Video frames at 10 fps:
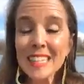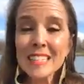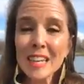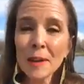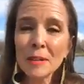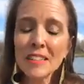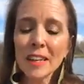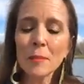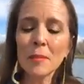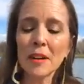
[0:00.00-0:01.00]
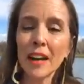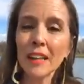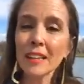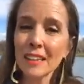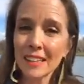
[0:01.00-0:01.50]
It's time to take a
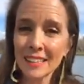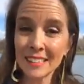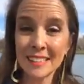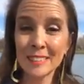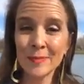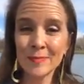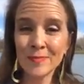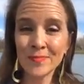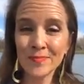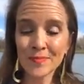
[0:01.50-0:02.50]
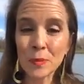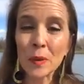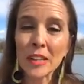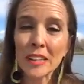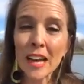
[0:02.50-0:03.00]
breath.
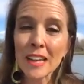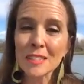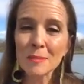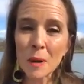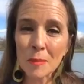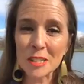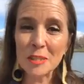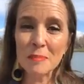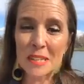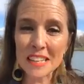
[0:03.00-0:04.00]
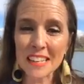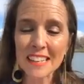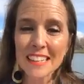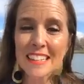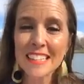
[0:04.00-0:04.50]
One last moment to
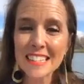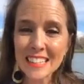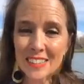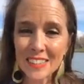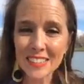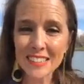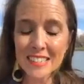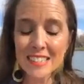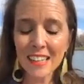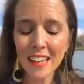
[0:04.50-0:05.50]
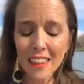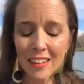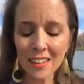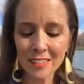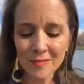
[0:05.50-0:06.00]
be still
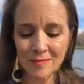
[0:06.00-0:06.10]
together.